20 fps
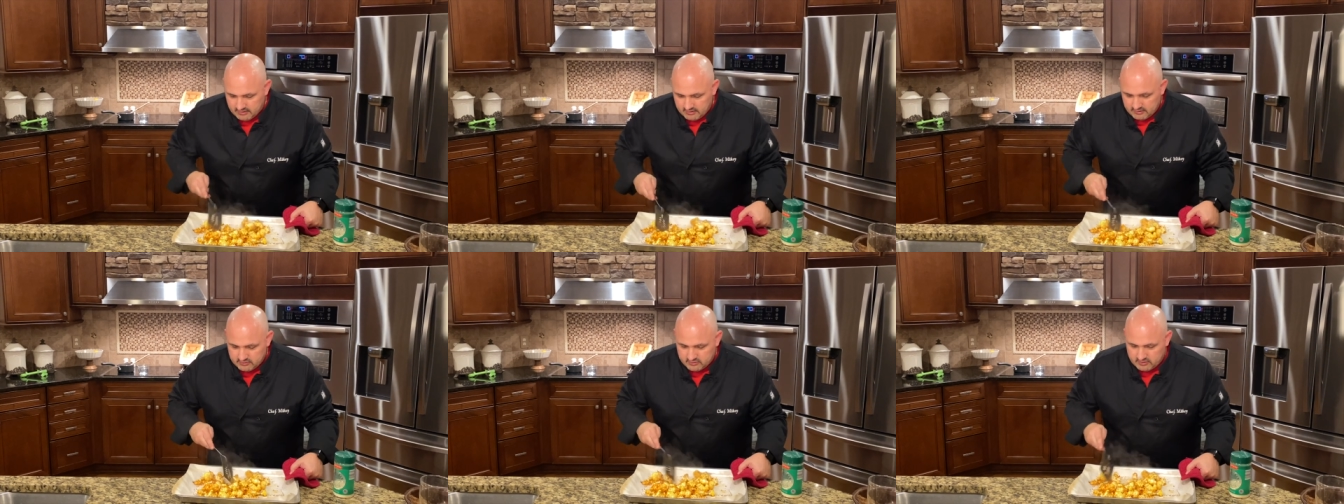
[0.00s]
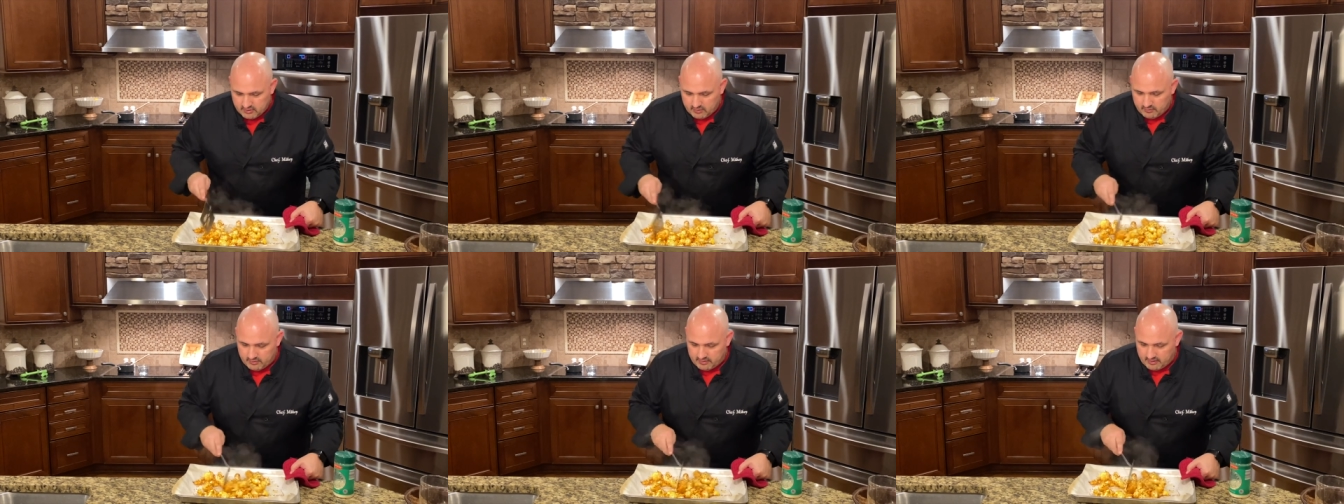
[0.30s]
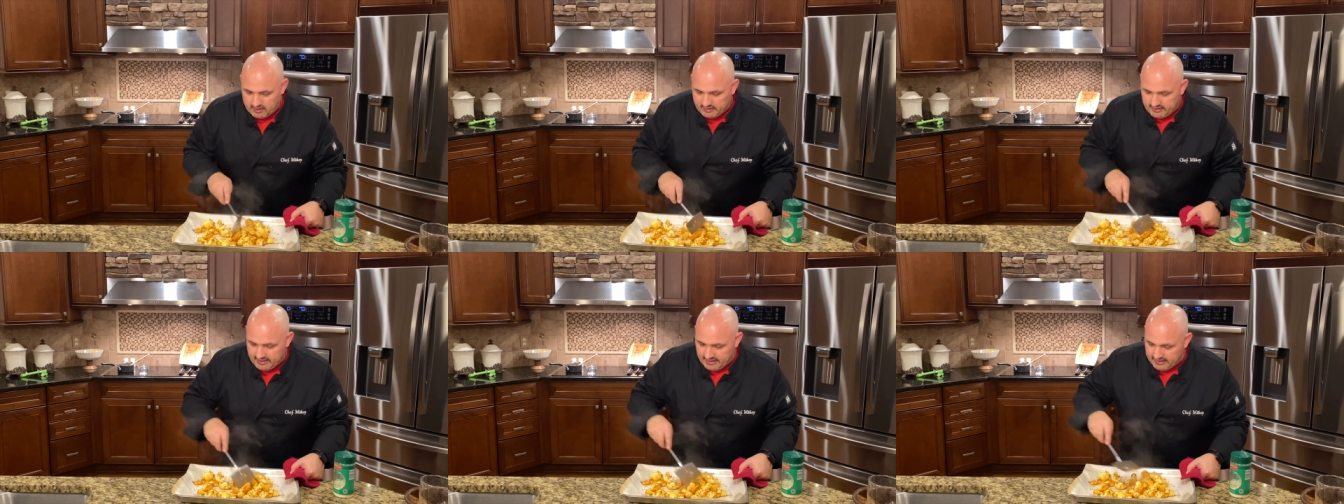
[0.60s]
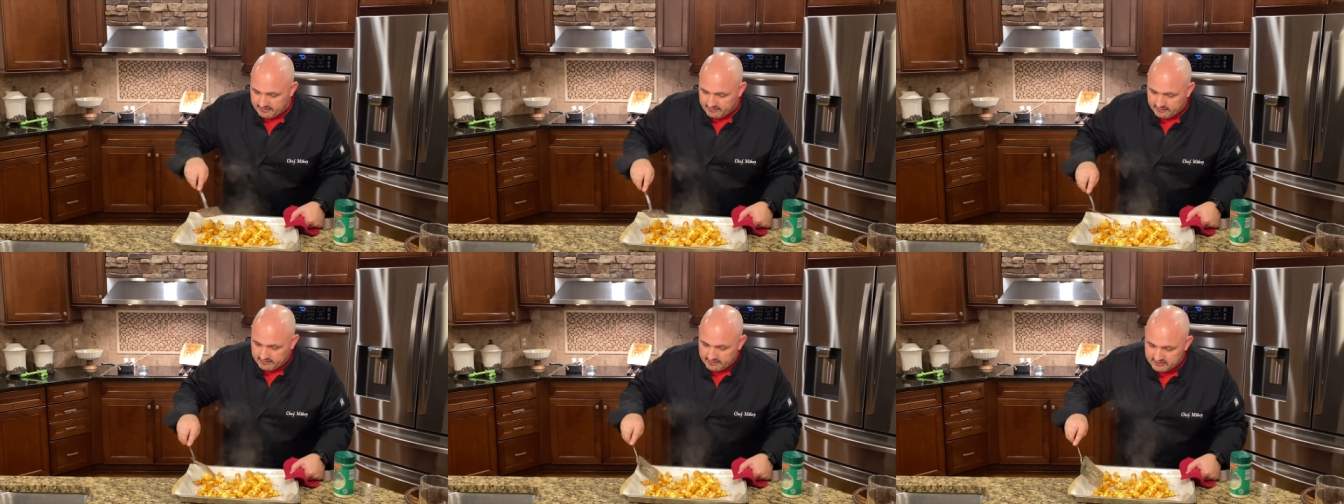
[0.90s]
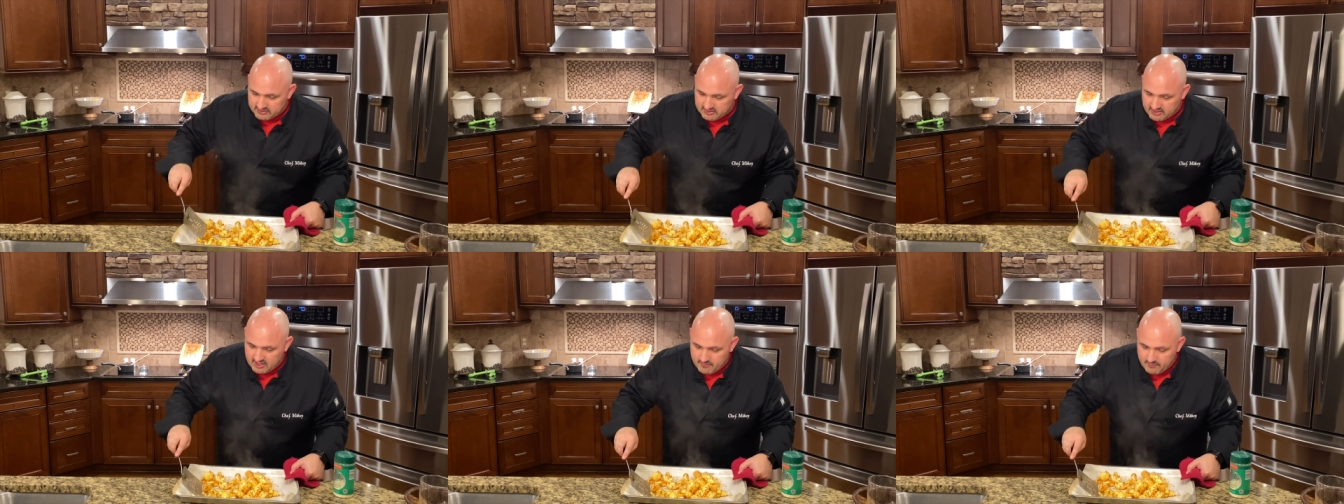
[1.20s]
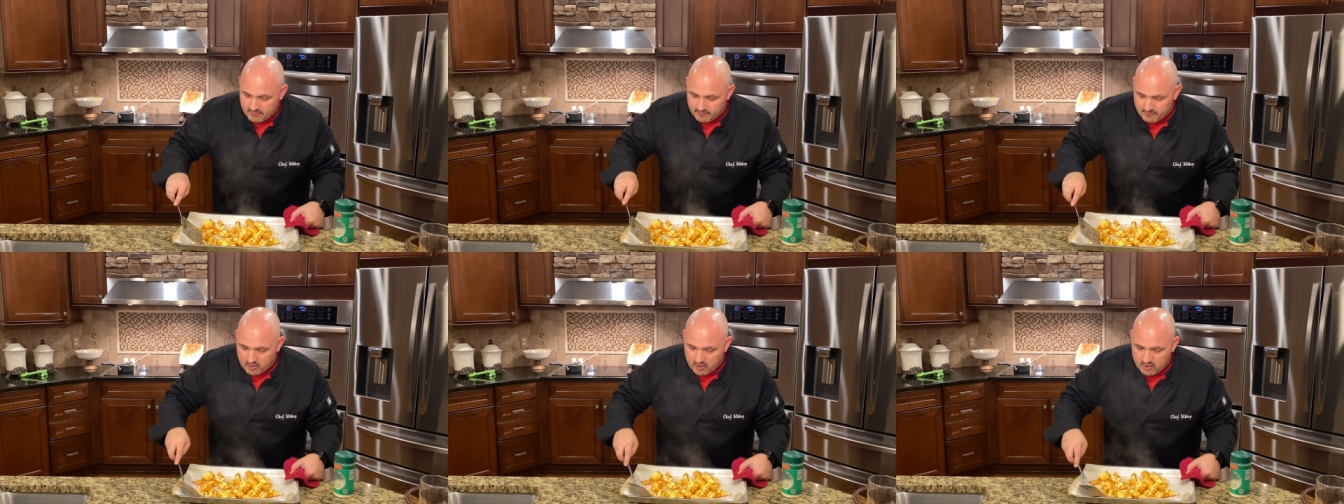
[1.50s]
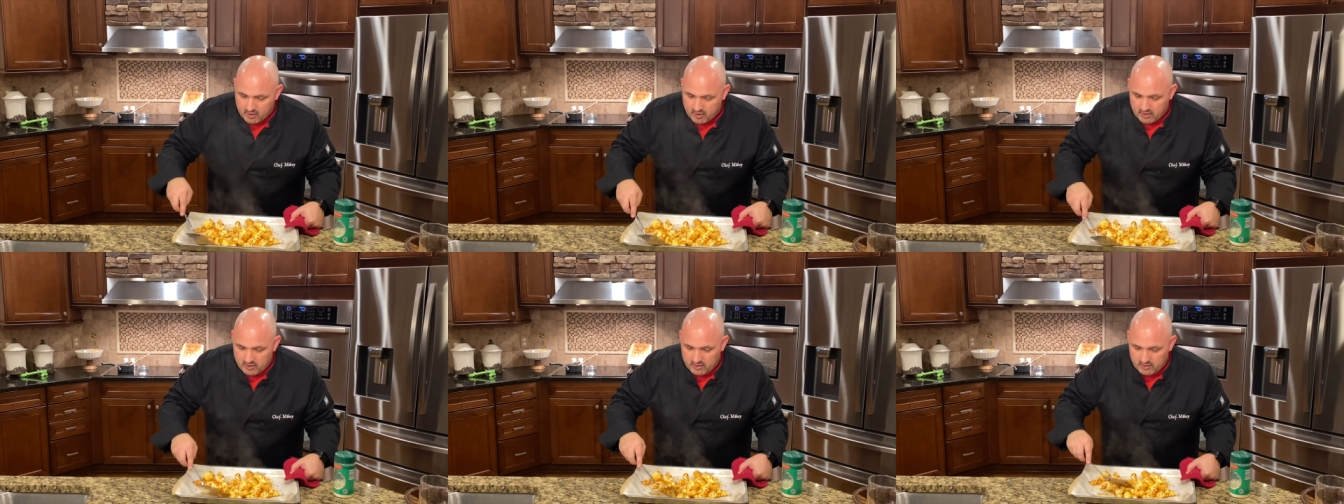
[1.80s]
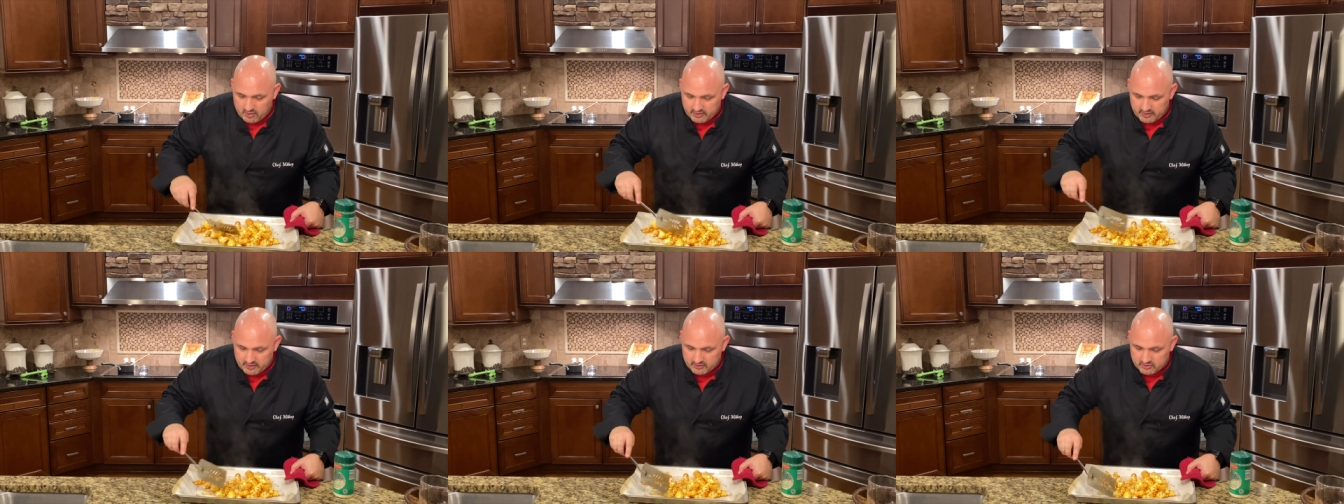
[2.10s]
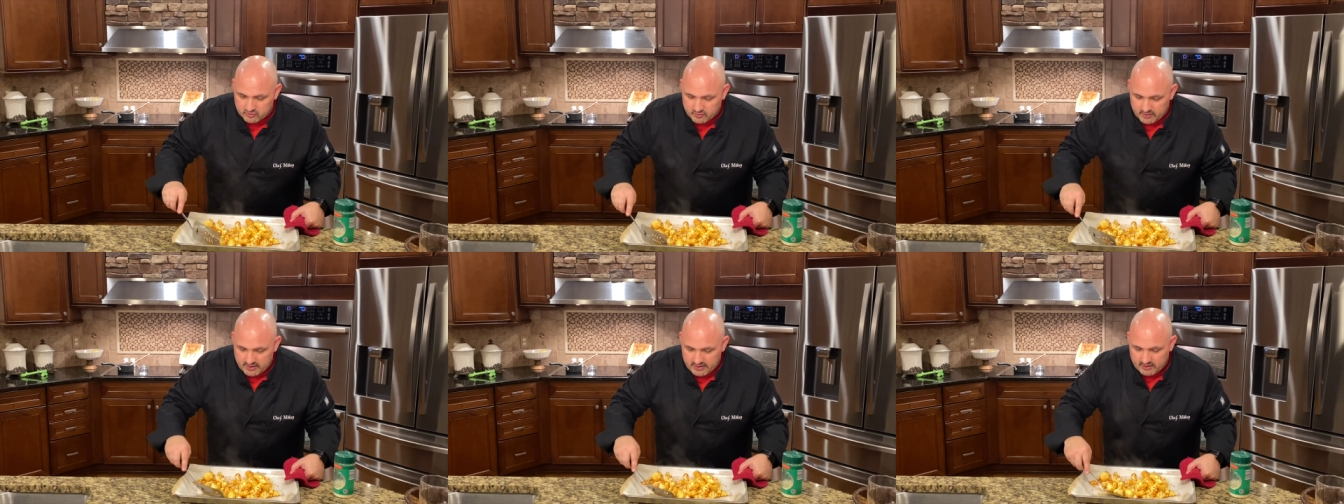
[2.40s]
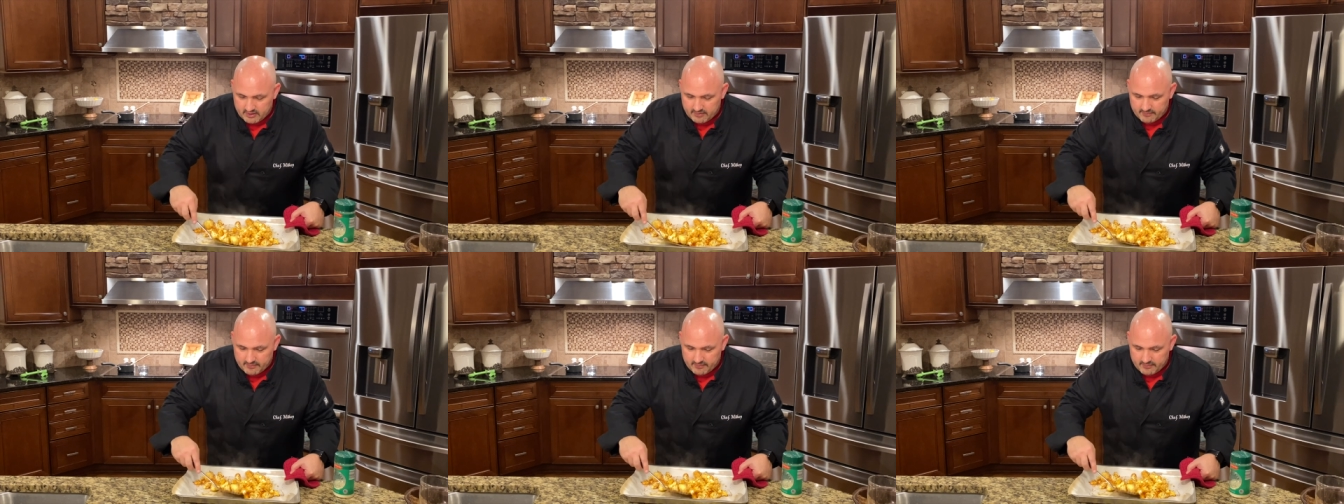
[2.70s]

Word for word: So we, again, let's keep them all in a straight,